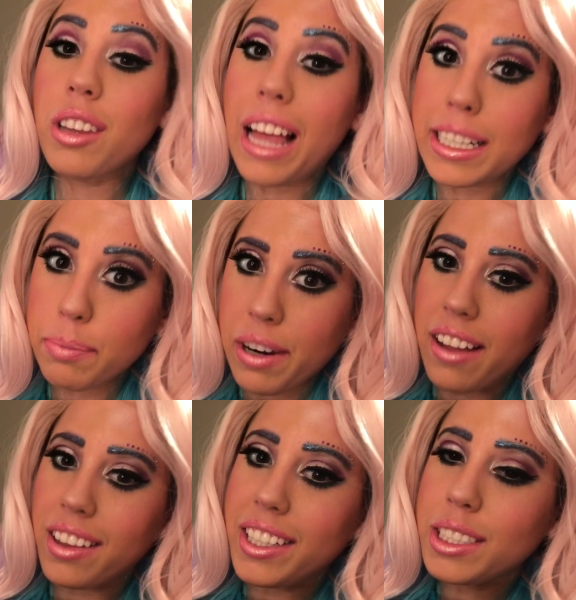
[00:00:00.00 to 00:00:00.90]
last but
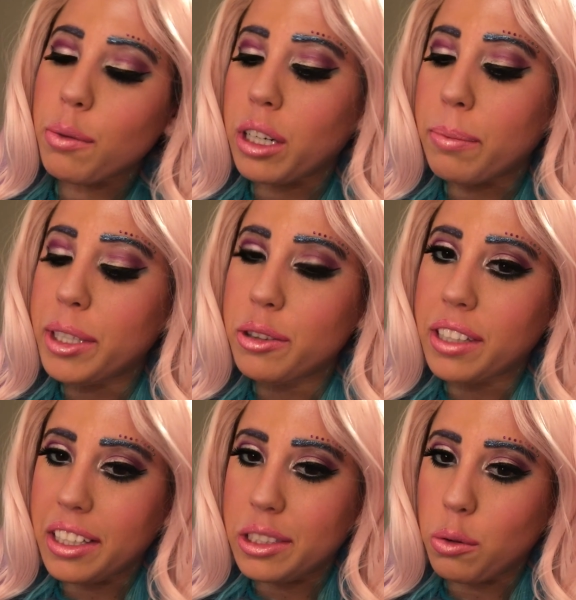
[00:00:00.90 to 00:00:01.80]
not least, we're going to be
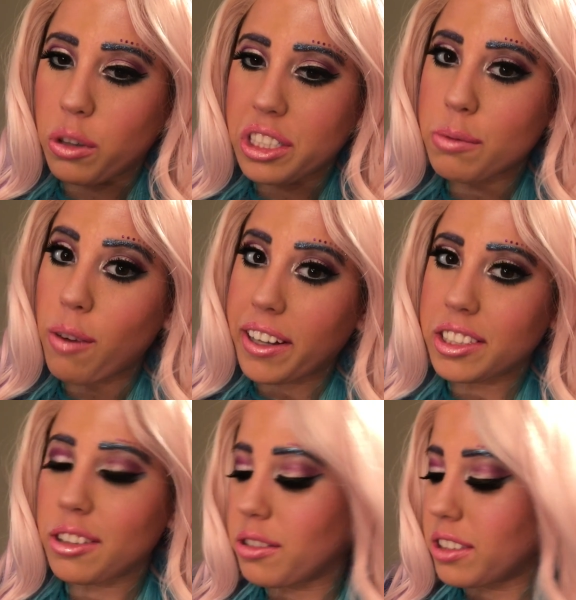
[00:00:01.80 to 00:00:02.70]
using these gorgeous
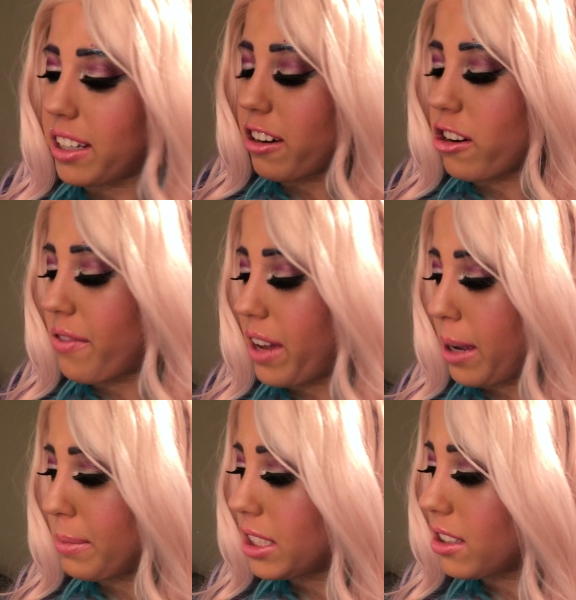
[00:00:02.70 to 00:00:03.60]
rhinestones I got off
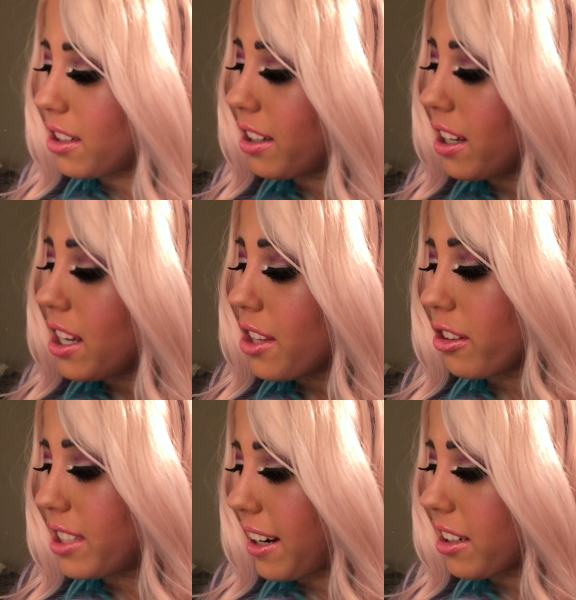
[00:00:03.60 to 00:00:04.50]
Amazon. They're
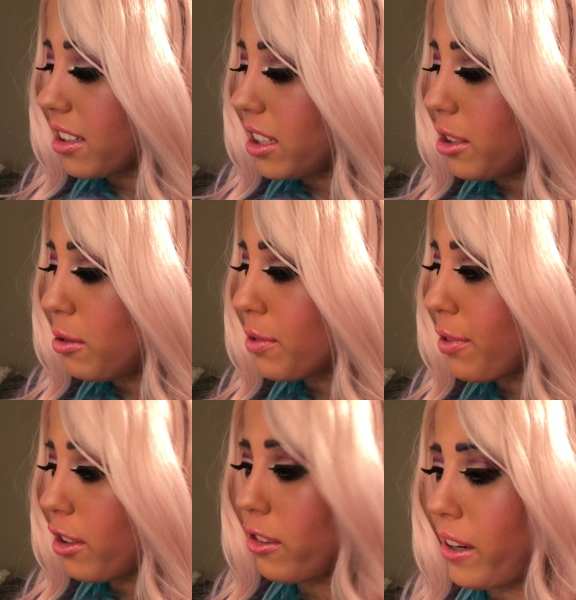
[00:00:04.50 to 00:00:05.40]
technically used for
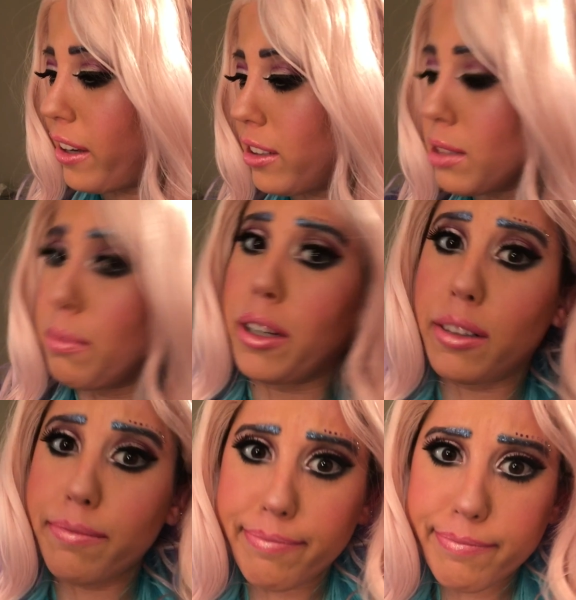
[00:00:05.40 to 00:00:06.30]
your nails, but
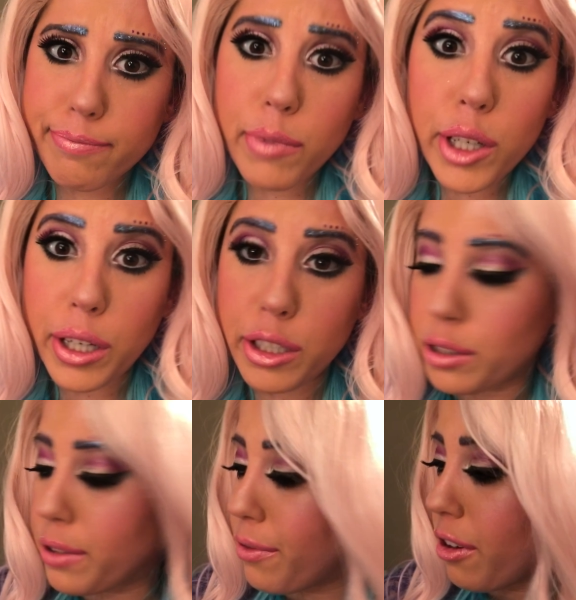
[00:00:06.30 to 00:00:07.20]
we're going to
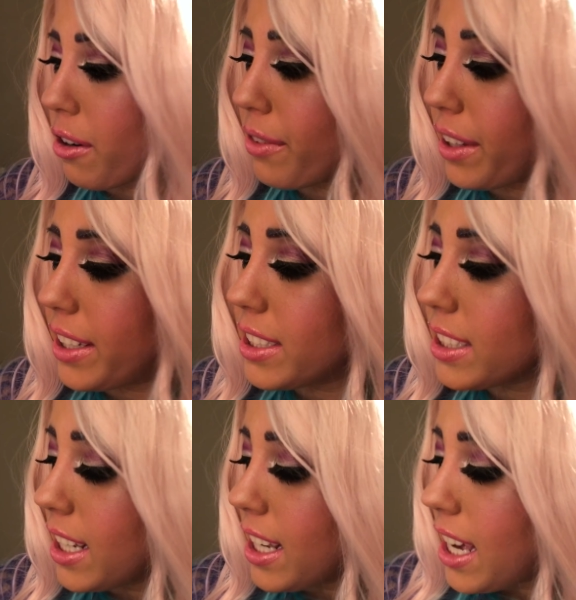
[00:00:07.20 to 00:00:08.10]
use it for our face.
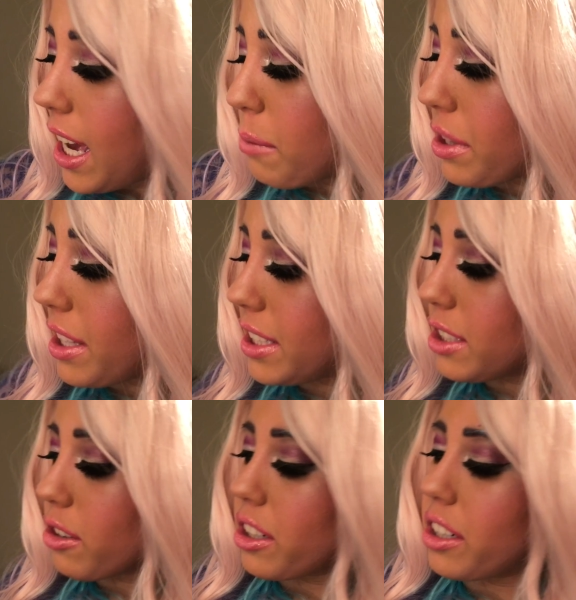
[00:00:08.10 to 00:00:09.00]
And with this,
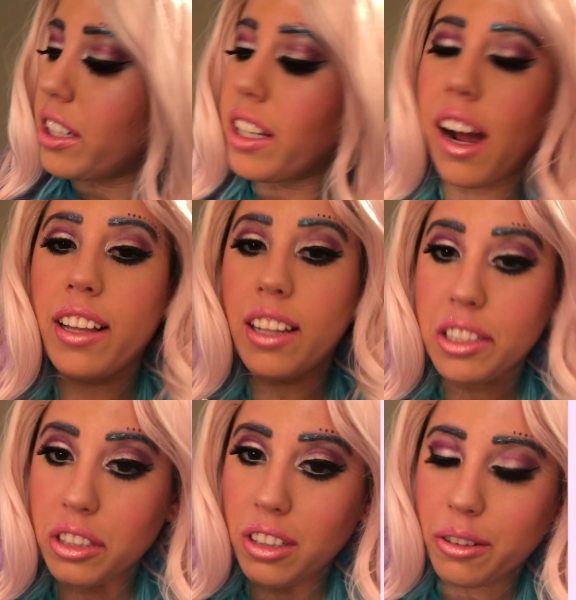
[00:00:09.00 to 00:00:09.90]
you're going to need
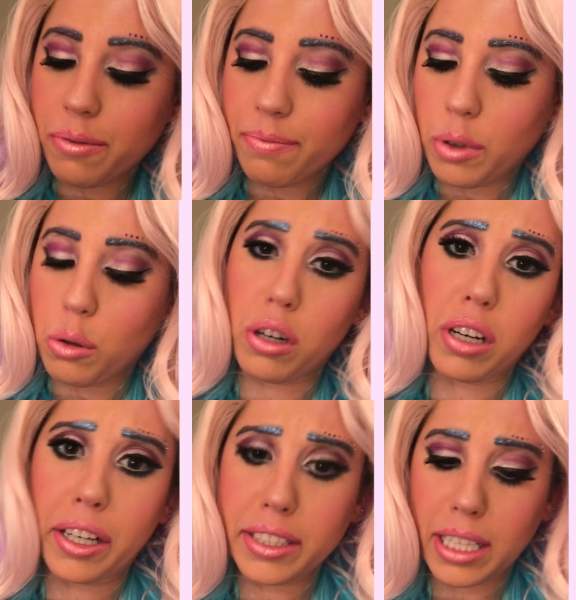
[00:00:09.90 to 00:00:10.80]
eyelash glue or
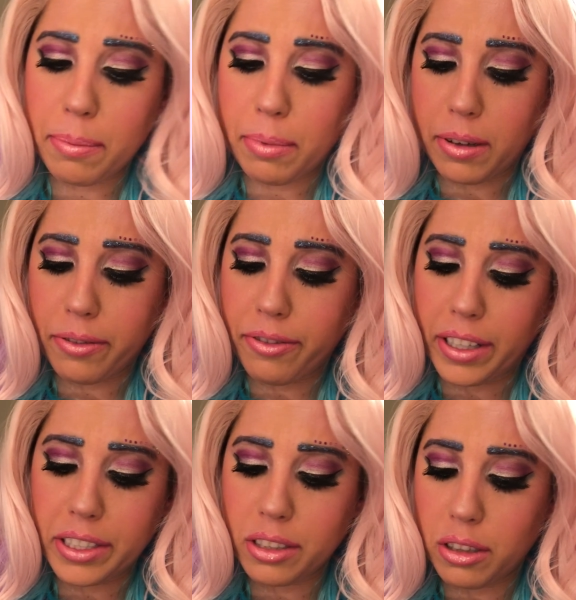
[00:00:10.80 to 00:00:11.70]
any type of
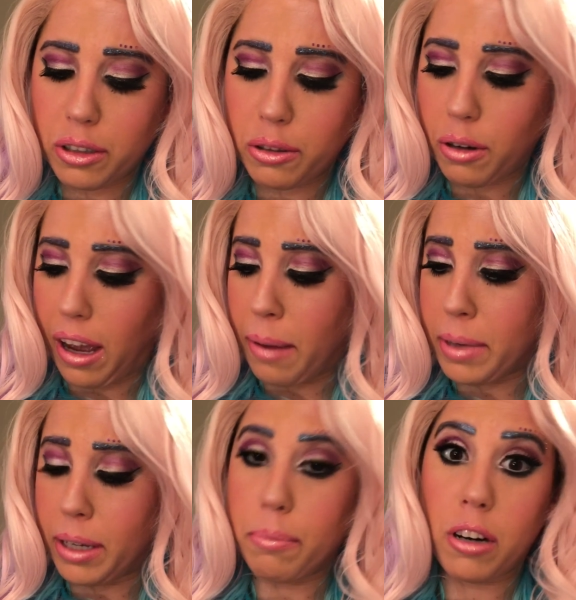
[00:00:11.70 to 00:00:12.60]
face glue. I
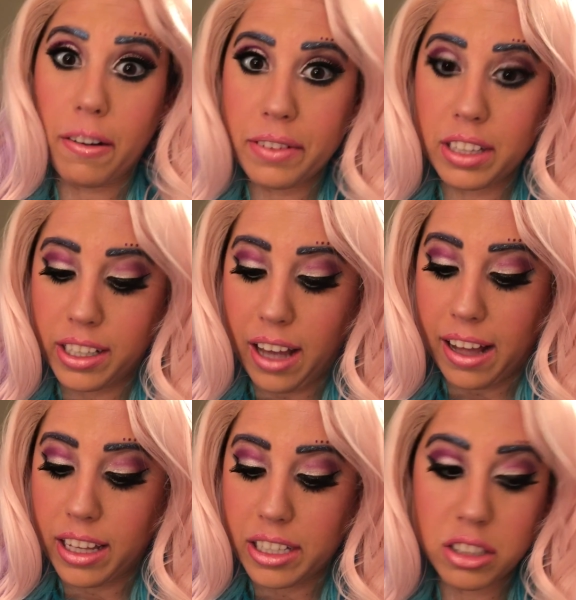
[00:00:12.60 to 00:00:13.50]
mean, preferably
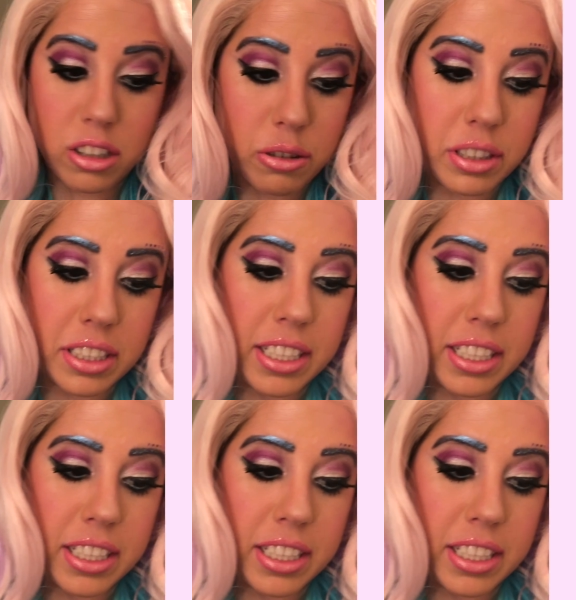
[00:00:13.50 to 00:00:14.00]
eyelash glue is the